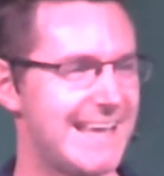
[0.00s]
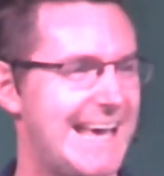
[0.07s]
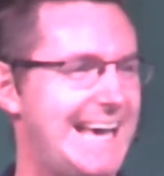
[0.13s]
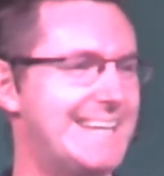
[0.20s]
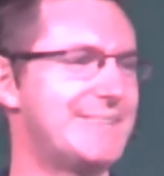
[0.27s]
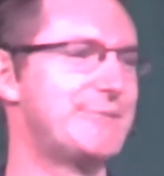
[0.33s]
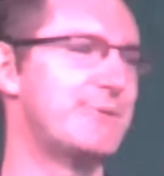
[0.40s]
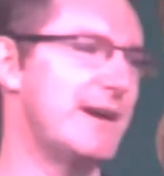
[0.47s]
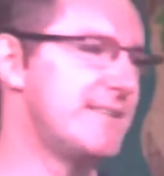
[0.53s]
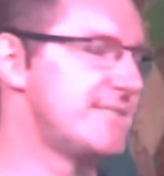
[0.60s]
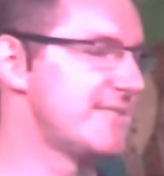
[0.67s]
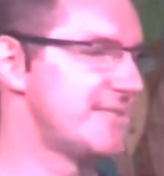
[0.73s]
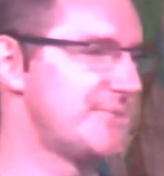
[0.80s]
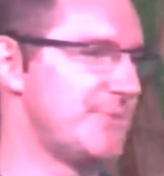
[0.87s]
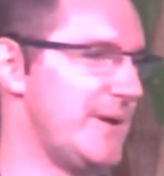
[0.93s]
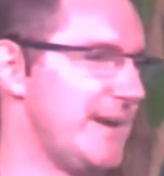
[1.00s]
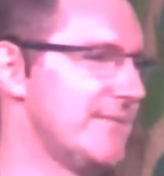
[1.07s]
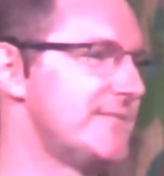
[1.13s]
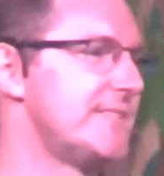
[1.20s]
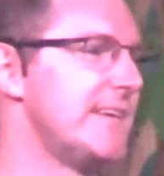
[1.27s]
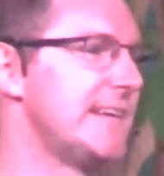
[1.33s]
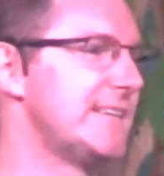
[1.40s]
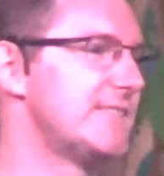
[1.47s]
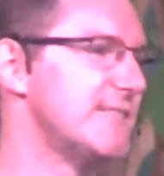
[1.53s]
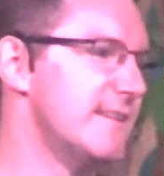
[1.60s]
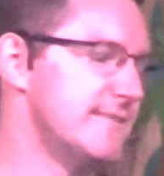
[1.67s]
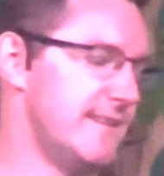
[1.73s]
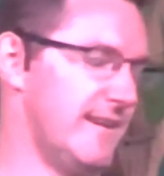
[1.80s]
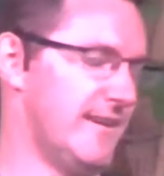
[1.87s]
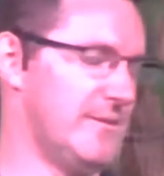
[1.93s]
and gracious way of saying, "Shut
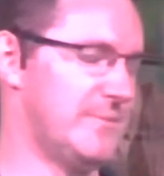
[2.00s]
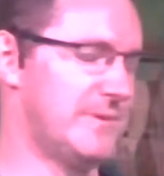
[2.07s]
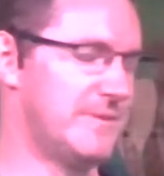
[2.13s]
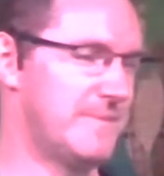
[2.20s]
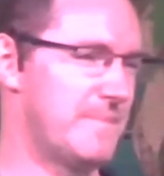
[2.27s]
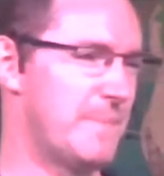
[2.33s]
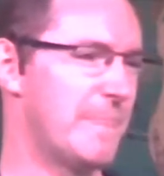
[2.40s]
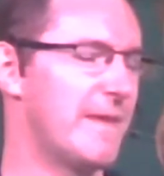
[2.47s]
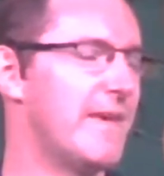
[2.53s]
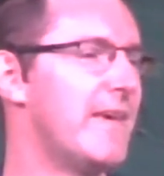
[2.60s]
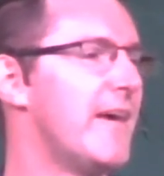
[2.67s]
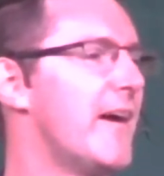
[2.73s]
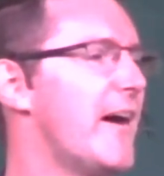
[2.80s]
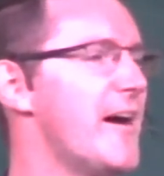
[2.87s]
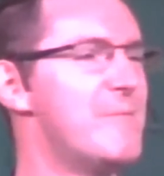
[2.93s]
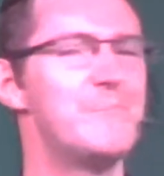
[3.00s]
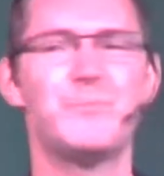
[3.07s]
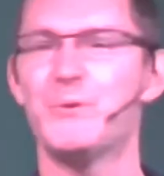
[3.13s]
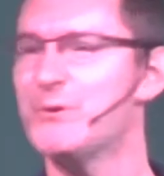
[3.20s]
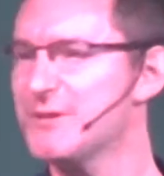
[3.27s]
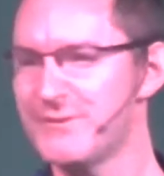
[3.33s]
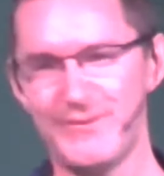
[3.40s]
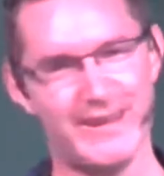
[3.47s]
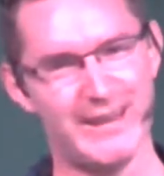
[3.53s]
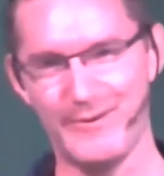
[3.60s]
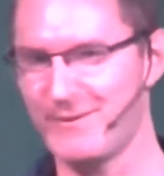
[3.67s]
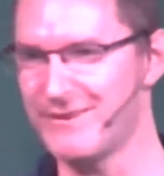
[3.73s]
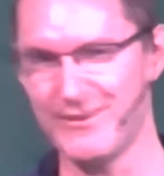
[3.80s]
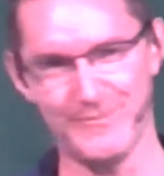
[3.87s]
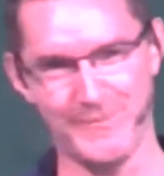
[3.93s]
up, I'm bored of
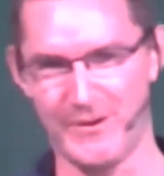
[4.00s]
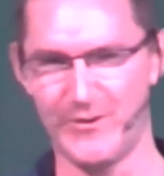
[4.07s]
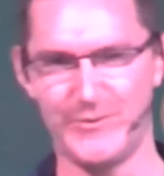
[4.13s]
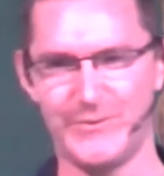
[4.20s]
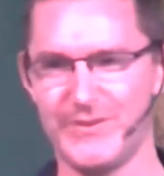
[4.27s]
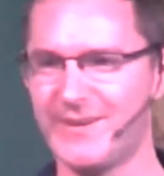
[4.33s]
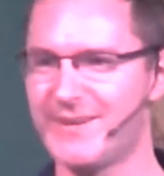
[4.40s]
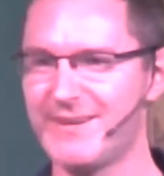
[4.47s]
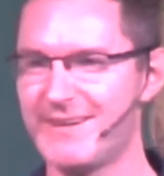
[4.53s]
hearing you moan,